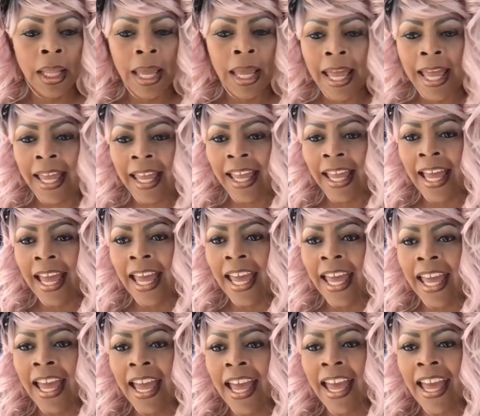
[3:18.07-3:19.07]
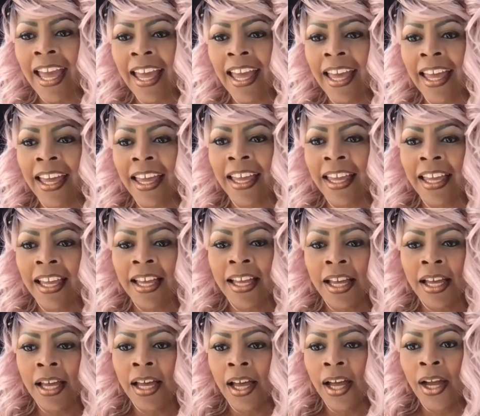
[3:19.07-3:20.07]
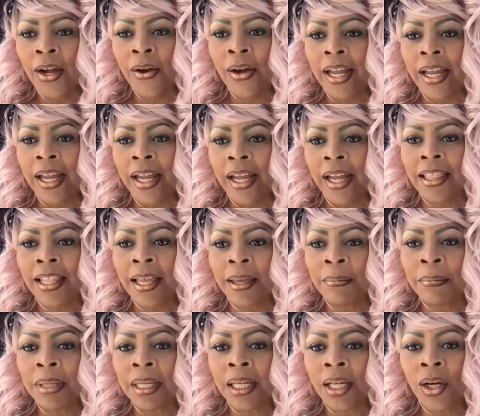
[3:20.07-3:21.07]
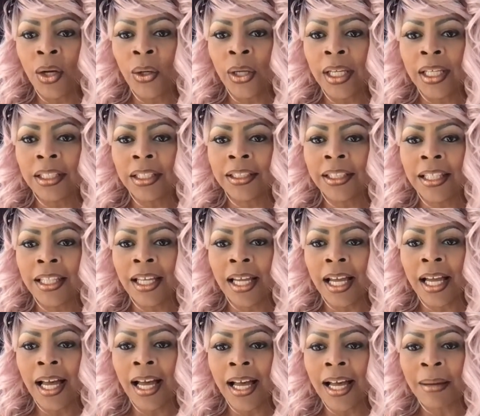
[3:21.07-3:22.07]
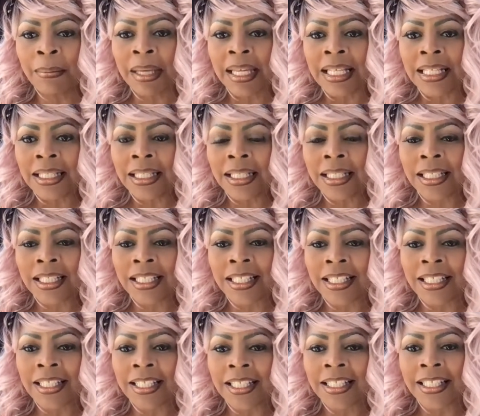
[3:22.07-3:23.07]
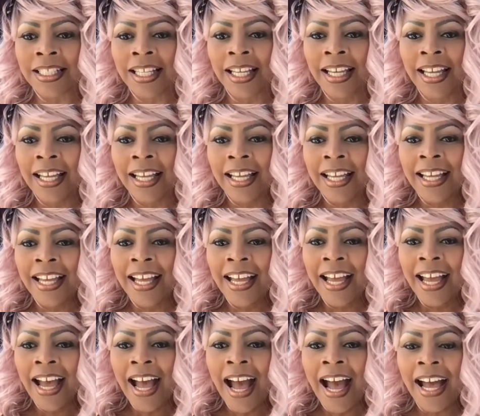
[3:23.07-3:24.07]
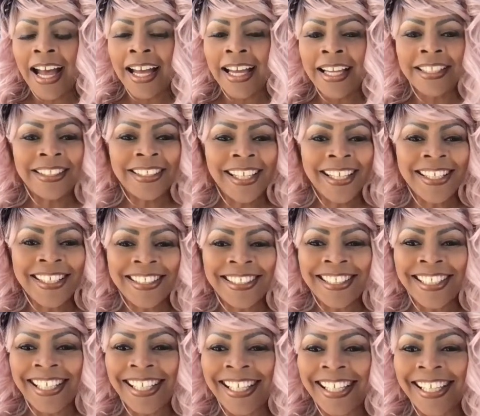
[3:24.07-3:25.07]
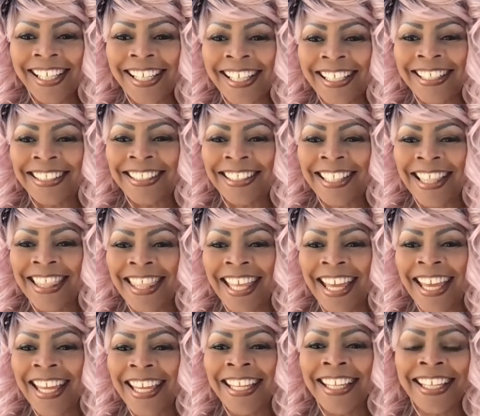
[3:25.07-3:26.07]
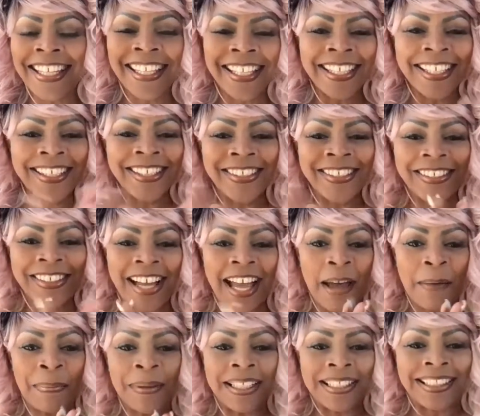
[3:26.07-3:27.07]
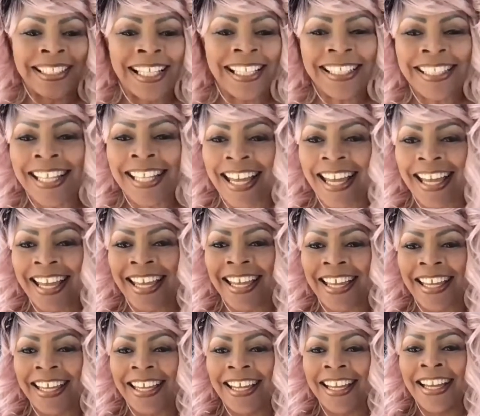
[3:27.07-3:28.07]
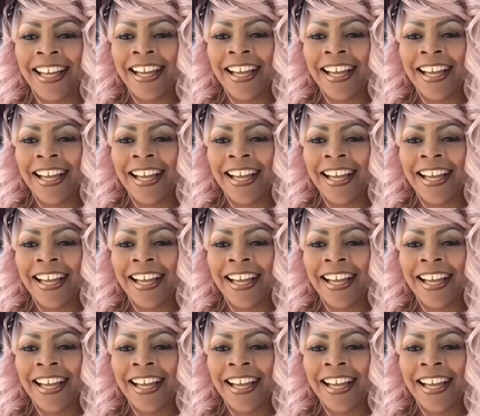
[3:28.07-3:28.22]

Hey, hey, hey. All right, let me go into the comments. Hi, Genesis. Thank you. Happy Sunday.